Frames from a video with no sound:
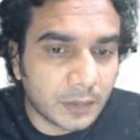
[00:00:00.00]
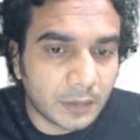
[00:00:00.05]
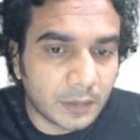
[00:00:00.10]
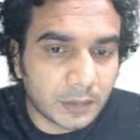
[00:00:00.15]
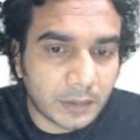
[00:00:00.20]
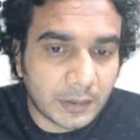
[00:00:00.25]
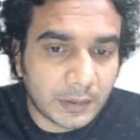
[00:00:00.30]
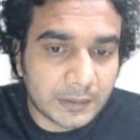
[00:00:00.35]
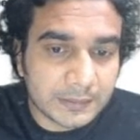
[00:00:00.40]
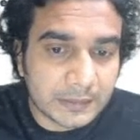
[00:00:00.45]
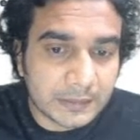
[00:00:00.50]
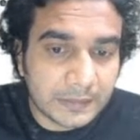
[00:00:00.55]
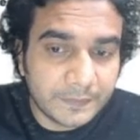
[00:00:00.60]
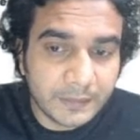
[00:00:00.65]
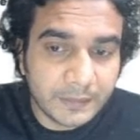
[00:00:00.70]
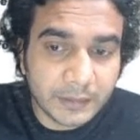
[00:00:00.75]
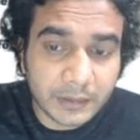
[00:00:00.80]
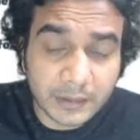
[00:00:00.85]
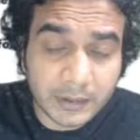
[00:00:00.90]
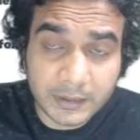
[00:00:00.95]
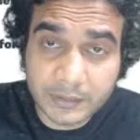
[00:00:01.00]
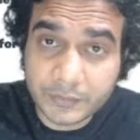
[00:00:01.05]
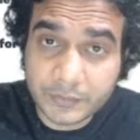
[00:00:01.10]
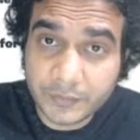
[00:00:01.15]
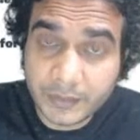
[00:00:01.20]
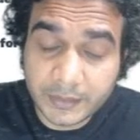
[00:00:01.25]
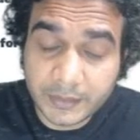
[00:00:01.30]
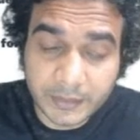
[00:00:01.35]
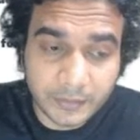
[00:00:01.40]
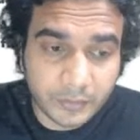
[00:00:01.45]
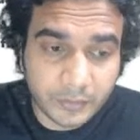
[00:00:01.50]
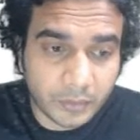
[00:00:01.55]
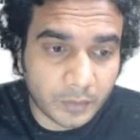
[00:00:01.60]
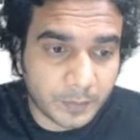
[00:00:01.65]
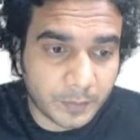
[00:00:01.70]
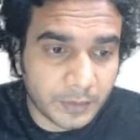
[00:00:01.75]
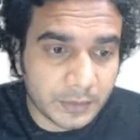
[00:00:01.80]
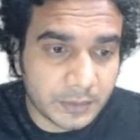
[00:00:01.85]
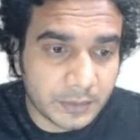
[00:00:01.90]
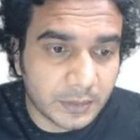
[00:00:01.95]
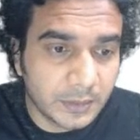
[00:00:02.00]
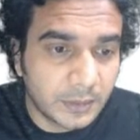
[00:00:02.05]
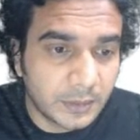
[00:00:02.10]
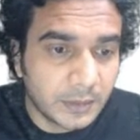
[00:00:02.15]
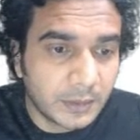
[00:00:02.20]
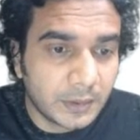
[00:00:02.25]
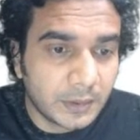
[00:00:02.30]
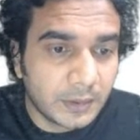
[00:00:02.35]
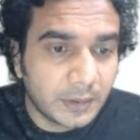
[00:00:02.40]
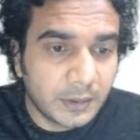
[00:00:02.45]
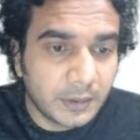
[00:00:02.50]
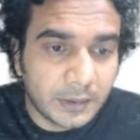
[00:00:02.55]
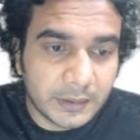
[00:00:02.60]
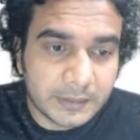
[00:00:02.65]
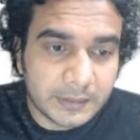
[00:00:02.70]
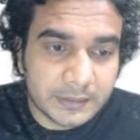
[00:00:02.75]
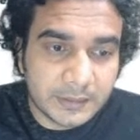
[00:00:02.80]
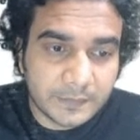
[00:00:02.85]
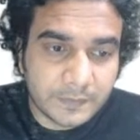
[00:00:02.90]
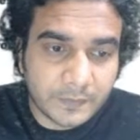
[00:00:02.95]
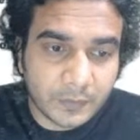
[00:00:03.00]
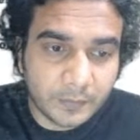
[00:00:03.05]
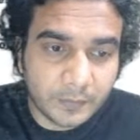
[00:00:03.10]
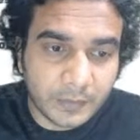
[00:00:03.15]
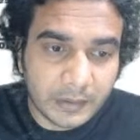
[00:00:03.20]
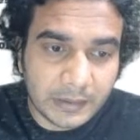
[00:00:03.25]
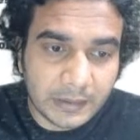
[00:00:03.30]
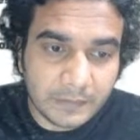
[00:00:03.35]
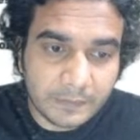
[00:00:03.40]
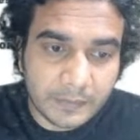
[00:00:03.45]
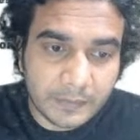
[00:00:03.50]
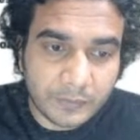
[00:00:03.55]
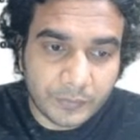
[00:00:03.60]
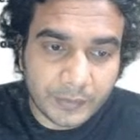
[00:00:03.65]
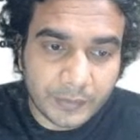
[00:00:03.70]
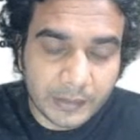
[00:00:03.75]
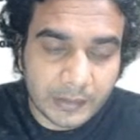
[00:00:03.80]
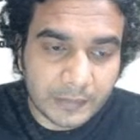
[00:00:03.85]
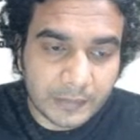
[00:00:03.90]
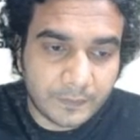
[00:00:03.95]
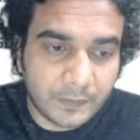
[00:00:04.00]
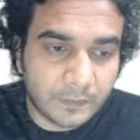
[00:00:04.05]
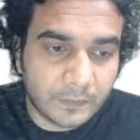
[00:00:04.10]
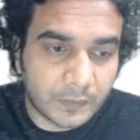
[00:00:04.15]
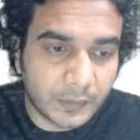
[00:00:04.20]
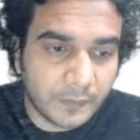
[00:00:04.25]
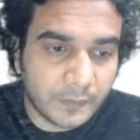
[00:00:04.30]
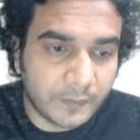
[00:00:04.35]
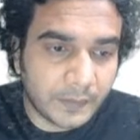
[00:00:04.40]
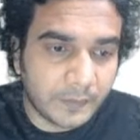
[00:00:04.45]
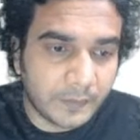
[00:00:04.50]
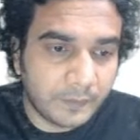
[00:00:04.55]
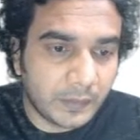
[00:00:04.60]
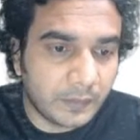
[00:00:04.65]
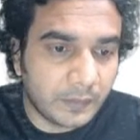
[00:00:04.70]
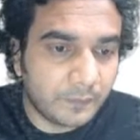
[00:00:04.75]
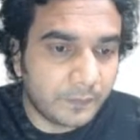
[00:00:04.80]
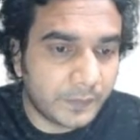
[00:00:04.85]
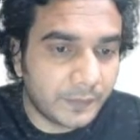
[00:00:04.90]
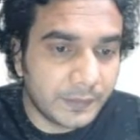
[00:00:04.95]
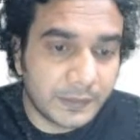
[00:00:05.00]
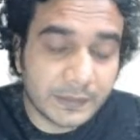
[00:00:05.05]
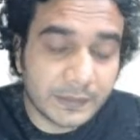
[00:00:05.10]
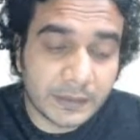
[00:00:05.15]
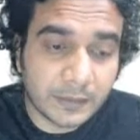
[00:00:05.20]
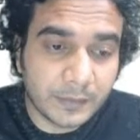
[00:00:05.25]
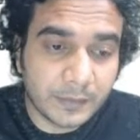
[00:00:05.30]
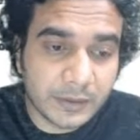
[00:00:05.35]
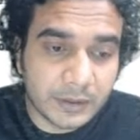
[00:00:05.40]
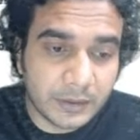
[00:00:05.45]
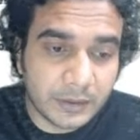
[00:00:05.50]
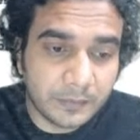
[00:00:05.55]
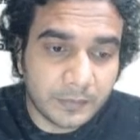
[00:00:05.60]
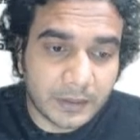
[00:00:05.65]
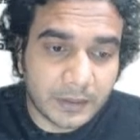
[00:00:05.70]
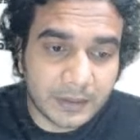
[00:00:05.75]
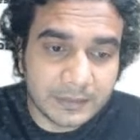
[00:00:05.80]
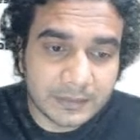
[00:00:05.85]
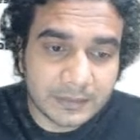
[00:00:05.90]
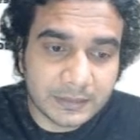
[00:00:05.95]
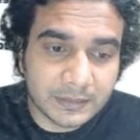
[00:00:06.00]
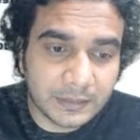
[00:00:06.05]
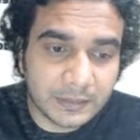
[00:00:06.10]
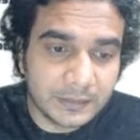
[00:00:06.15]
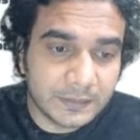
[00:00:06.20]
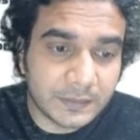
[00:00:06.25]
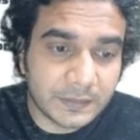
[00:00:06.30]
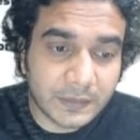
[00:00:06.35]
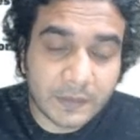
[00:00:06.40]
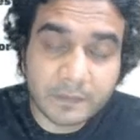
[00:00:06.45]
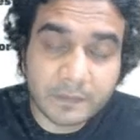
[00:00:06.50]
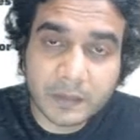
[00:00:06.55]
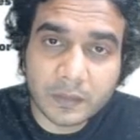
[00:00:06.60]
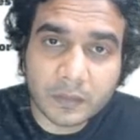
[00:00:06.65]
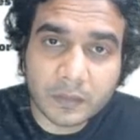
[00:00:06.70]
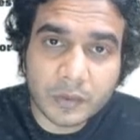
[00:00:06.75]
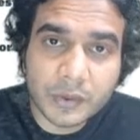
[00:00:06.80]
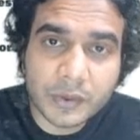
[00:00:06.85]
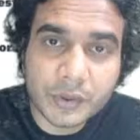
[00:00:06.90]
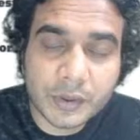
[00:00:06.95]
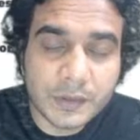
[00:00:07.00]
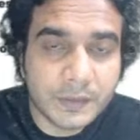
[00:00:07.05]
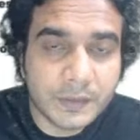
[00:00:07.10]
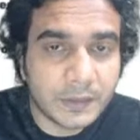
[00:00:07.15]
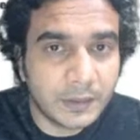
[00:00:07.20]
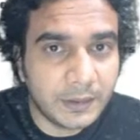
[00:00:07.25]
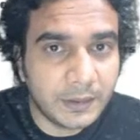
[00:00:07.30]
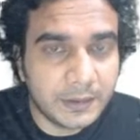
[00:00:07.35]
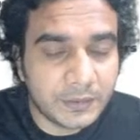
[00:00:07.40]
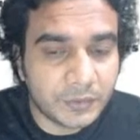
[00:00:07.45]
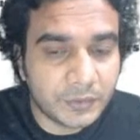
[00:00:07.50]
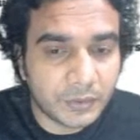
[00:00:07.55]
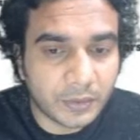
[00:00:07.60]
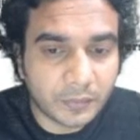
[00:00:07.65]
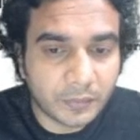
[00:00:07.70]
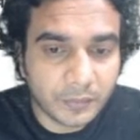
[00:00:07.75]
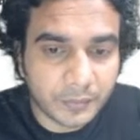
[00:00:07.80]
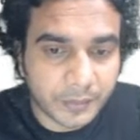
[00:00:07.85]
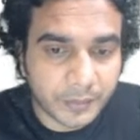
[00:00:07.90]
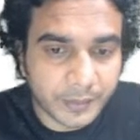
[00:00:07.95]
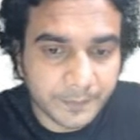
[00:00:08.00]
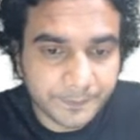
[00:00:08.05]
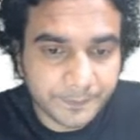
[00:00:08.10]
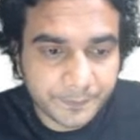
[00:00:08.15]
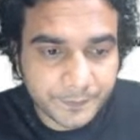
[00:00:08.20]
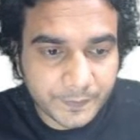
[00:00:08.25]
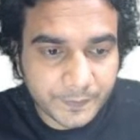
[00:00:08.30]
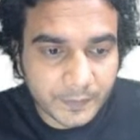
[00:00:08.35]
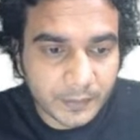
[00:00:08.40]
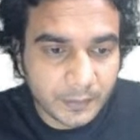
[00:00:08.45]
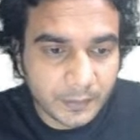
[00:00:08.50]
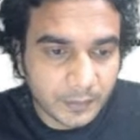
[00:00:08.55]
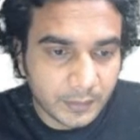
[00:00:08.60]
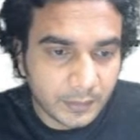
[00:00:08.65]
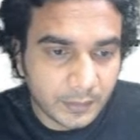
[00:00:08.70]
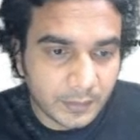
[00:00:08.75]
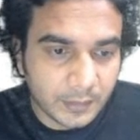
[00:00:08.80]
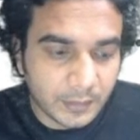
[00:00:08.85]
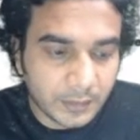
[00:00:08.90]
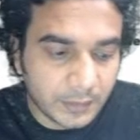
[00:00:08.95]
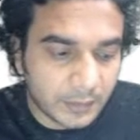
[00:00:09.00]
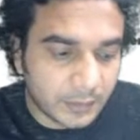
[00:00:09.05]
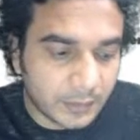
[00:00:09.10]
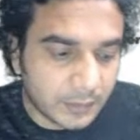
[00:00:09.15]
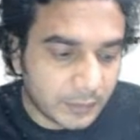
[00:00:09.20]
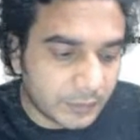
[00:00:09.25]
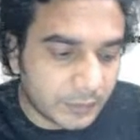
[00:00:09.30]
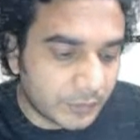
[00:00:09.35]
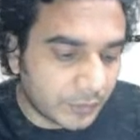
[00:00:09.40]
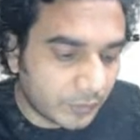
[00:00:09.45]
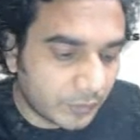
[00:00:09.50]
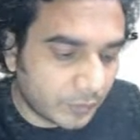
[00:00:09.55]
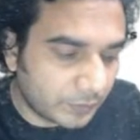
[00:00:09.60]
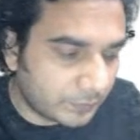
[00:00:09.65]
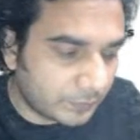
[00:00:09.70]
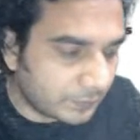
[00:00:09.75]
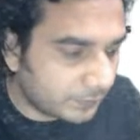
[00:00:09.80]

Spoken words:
class 11, class 12th, and dropouts. It is from 11 to 11:45 a.m. Physics, chemistry, maths, and 7 questions in each round. Okay, so